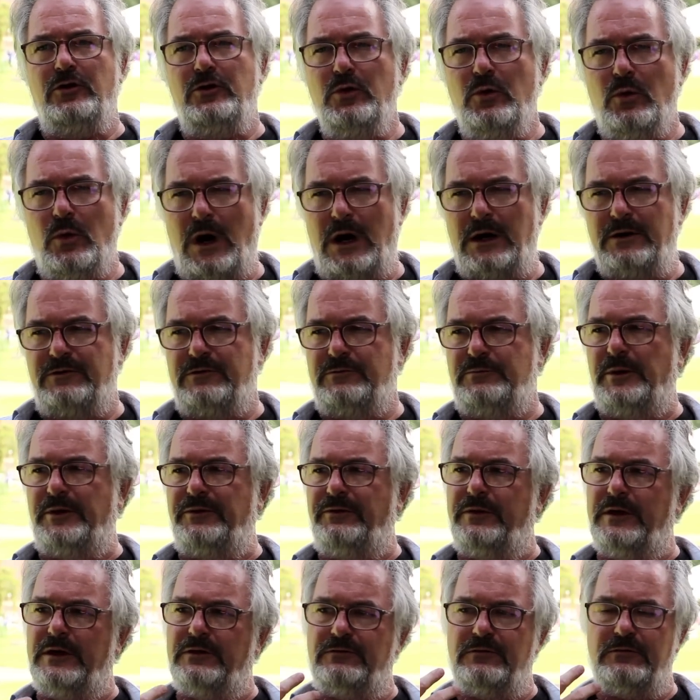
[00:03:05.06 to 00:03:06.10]
nuanced, but
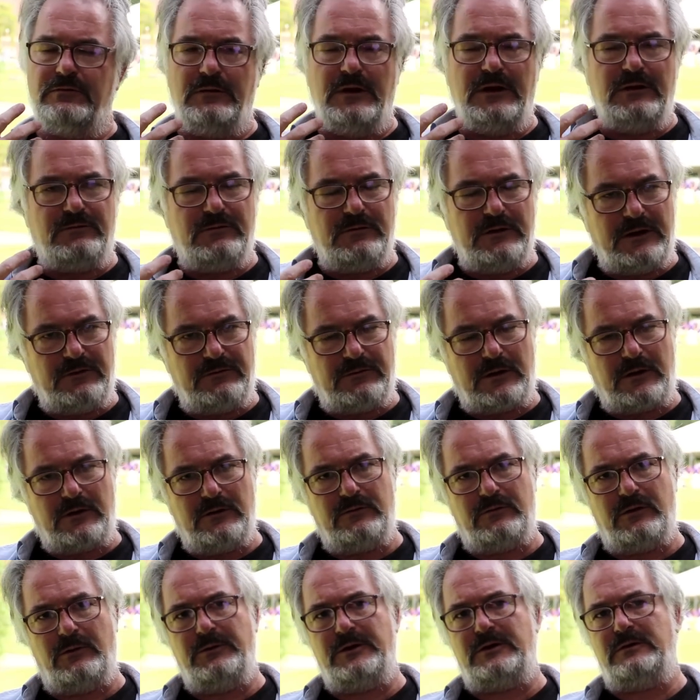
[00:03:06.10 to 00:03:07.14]
it's things that
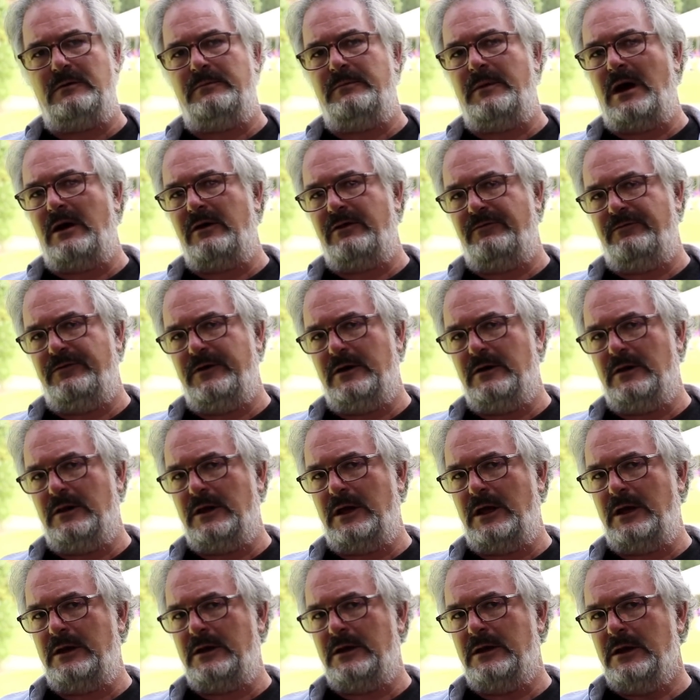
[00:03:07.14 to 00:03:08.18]
contribute to
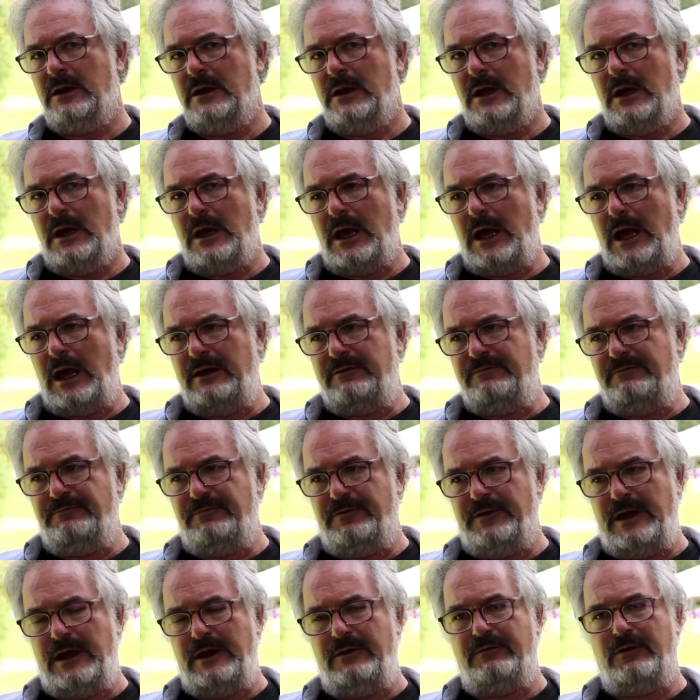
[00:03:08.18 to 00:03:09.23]
mouthfeel and
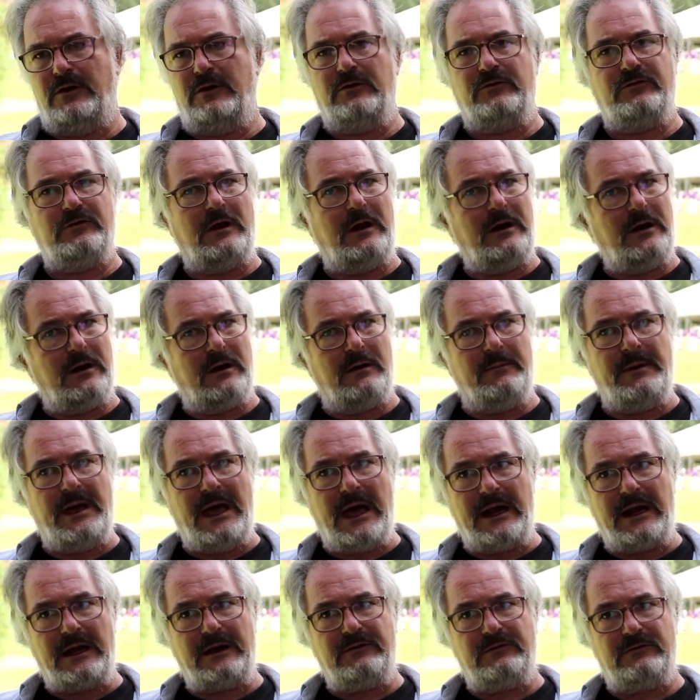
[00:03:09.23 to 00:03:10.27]
flavors and
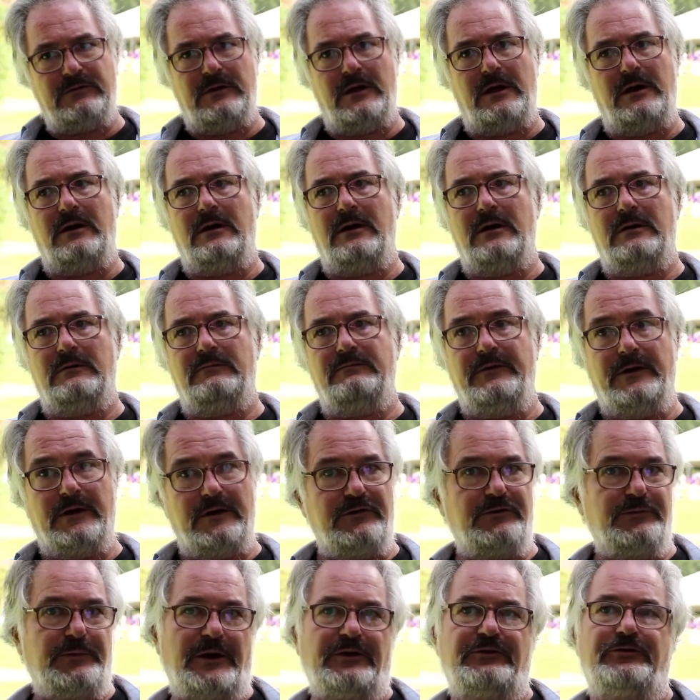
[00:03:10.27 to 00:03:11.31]
aromatics that are
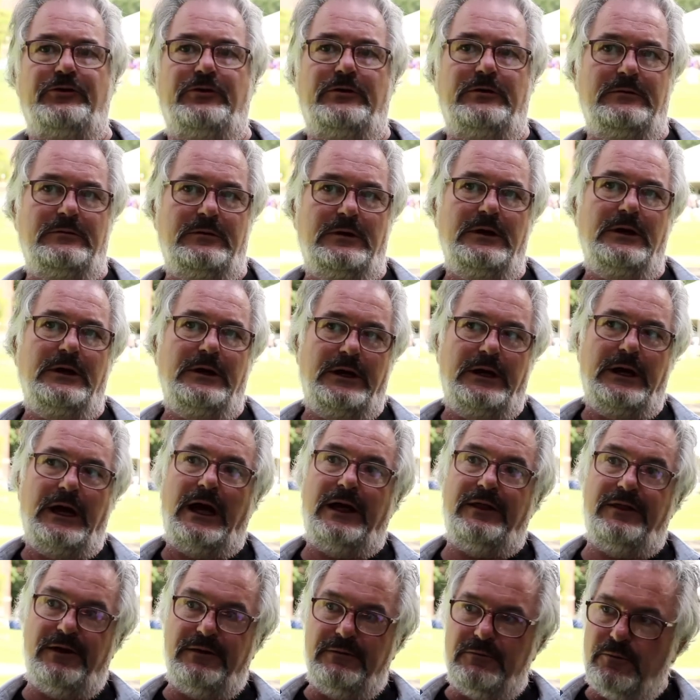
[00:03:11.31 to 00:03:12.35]
very special.
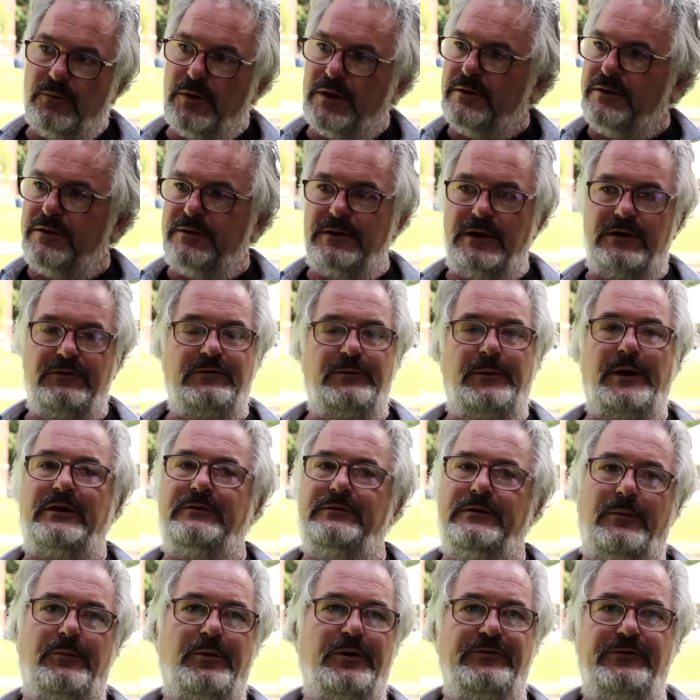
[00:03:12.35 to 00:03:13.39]
And that one of the things
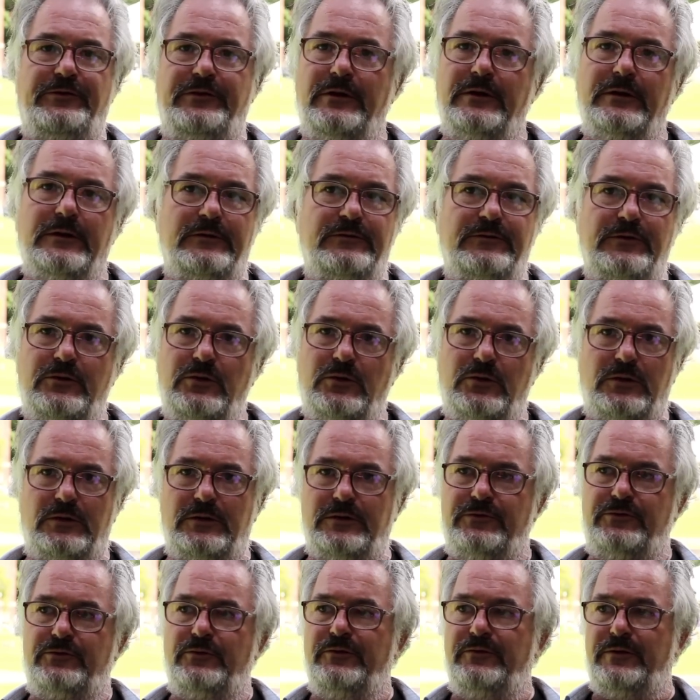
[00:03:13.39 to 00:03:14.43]
about Temperance Hill that's
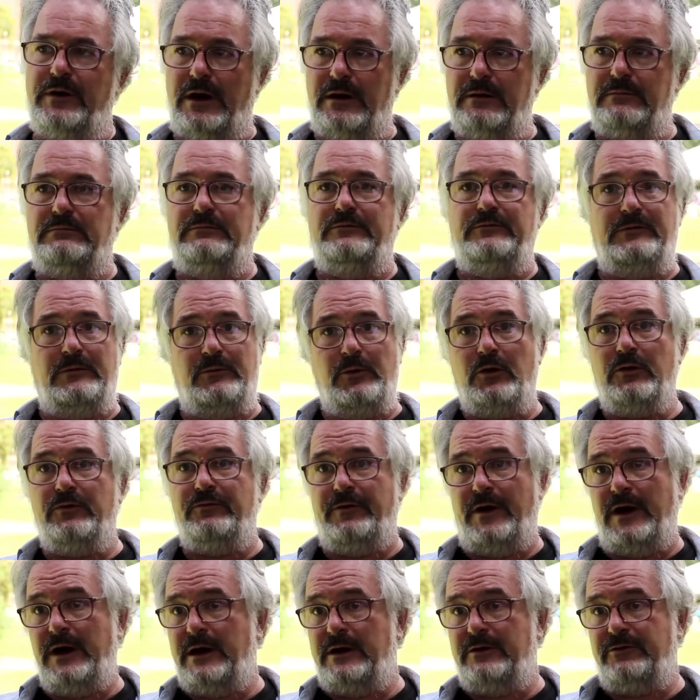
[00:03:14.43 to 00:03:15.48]
cool is we've got some old
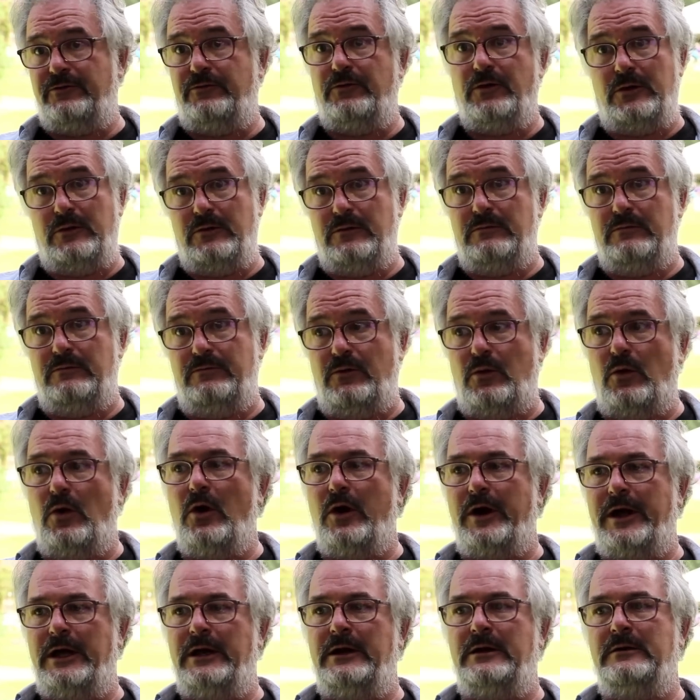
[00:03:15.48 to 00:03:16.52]
vines. For
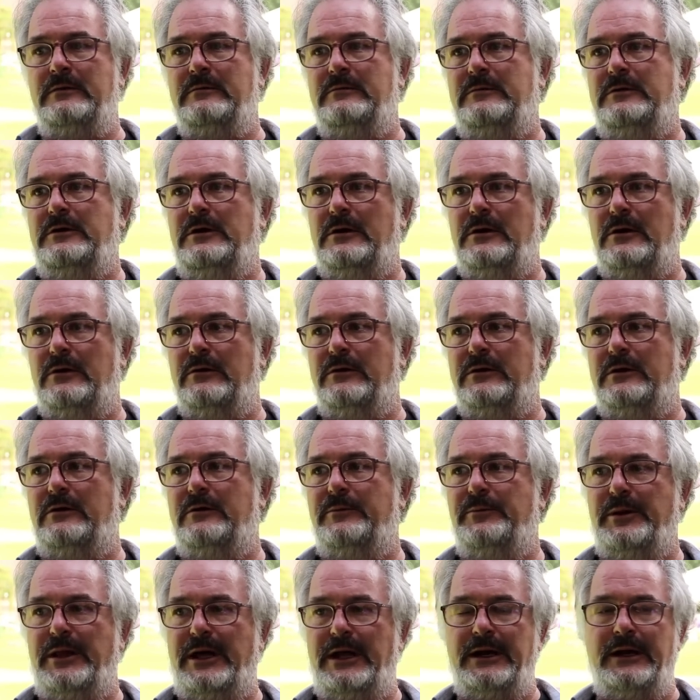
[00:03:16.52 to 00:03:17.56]
Oregon, you know, they
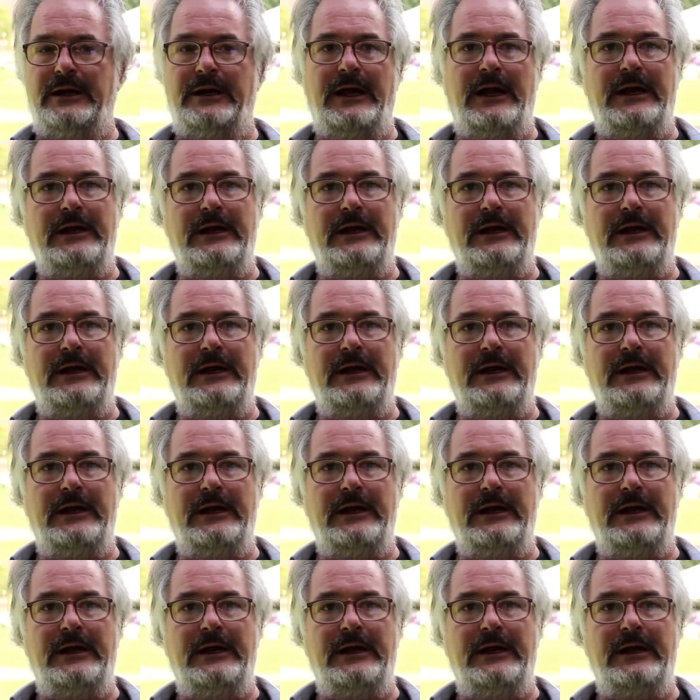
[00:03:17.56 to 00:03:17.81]
were planted in